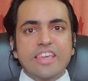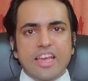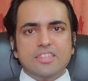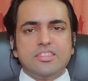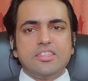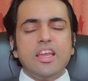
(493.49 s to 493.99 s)

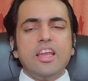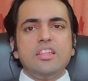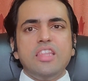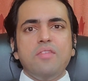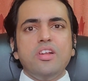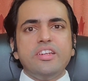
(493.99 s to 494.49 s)
Yes,
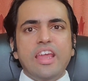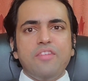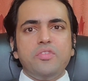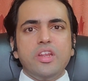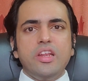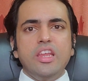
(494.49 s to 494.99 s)
they will
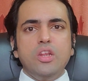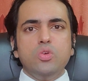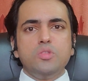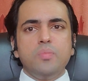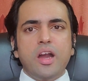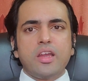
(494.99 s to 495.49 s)
definitely
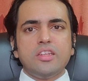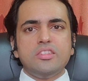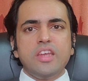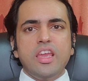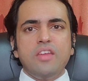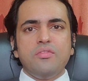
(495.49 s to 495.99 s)
lose market
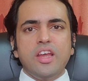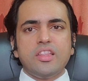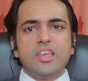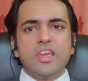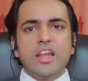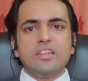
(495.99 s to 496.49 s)
share if
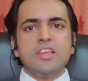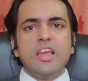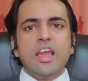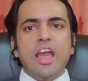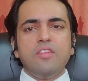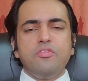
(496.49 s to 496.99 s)
nothing else
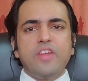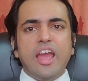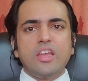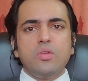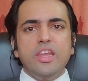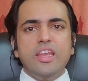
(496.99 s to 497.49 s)
and
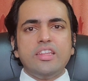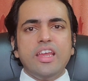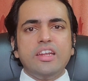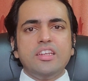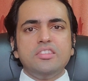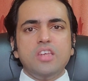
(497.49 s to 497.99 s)
frankly
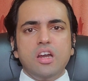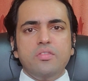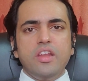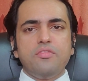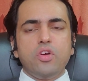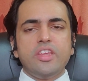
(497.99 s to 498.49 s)
they'll
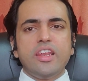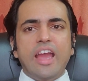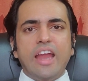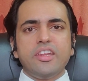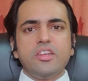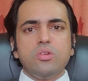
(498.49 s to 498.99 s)
deserve it for
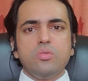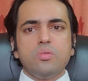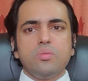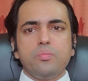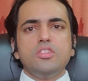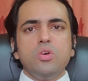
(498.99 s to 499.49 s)
their attitude.
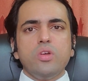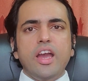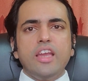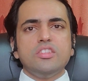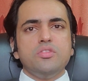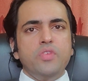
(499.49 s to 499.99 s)
So
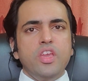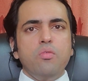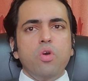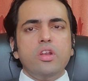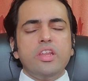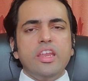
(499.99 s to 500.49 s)
guys,
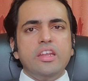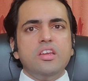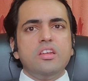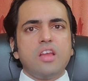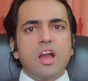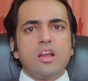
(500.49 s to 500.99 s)
we want
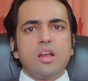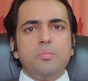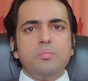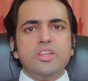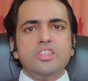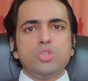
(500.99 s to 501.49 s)
Indian car
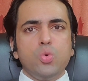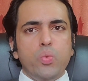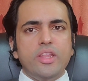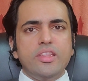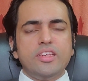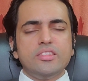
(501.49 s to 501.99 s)
companies to
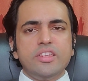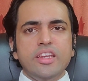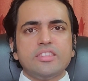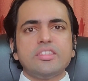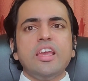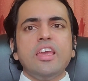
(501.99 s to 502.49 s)
win this
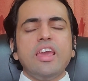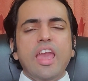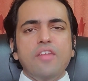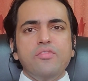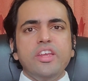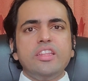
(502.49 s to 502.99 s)
race.
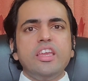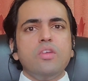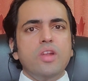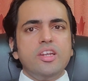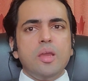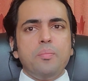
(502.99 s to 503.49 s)

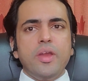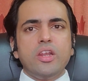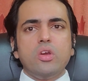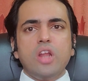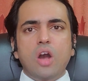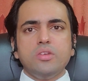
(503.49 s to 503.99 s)
Everything will
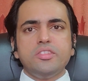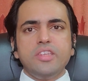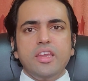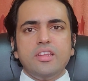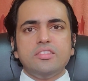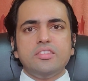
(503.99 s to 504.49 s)
depend on how
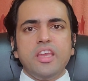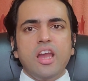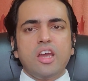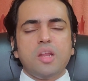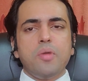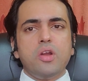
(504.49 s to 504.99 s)
serious they
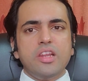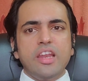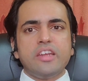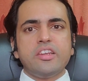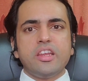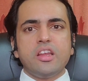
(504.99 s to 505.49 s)
are about
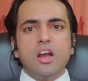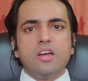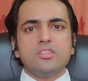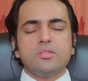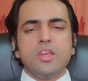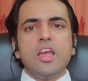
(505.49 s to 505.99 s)
electric
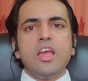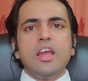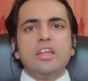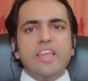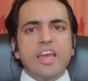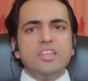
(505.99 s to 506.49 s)
cars.
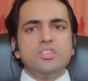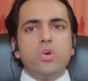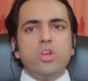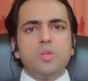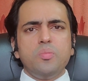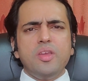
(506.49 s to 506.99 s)
There is
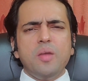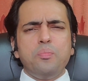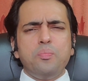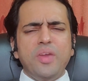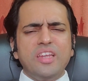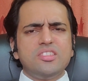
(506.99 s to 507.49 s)
going to be a
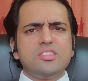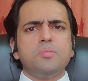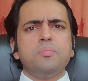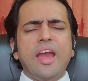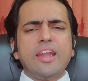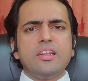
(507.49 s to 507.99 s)

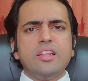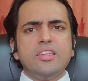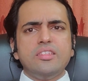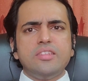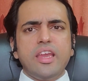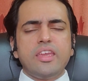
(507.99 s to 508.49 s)
pitched battle
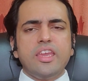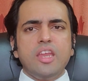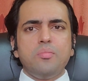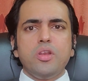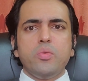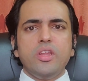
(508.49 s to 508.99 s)
this
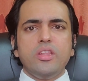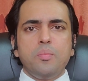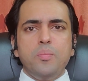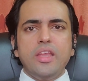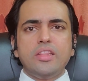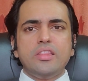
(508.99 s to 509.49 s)
decade between
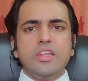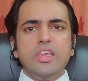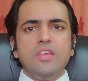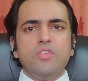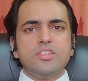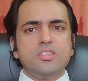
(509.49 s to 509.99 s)
the big
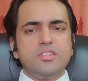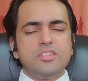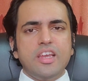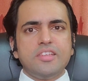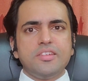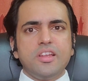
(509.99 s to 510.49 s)
three
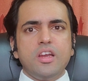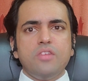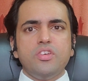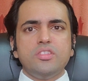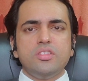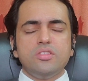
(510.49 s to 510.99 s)
versus
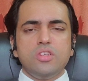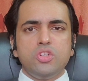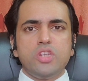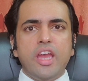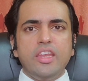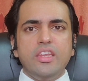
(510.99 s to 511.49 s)
Tesla versus
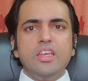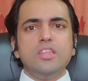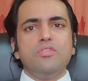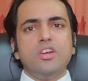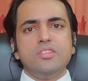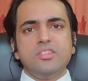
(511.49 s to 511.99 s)
the
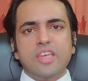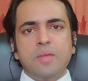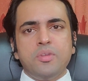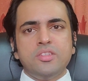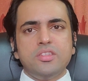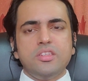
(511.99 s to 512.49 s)
Chinese versus
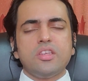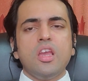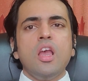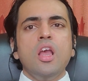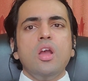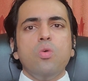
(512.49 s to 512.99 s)
MNCs.
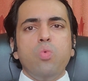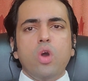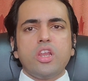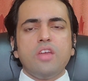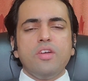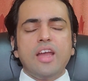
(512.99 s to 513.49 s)

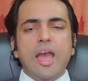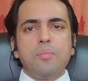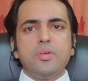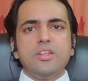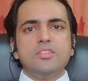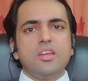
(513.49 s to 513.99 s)
Whatever
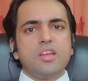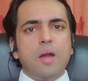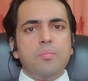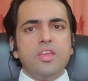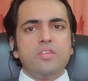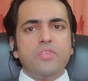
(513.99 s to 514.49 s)
happens, the
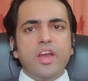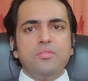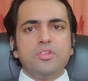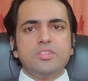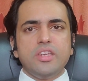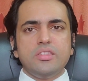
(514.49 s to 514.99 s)
coming
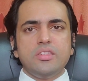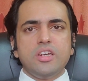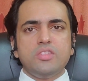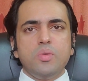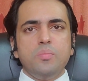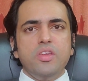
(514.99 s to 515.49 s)
five to six
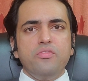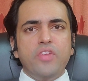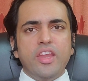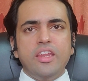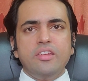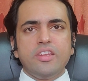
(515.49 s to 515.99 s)
years will be
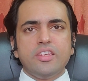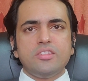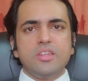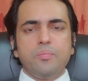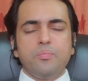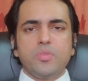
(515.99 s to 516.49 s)
very
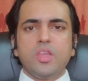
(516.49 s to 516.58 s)
interesting.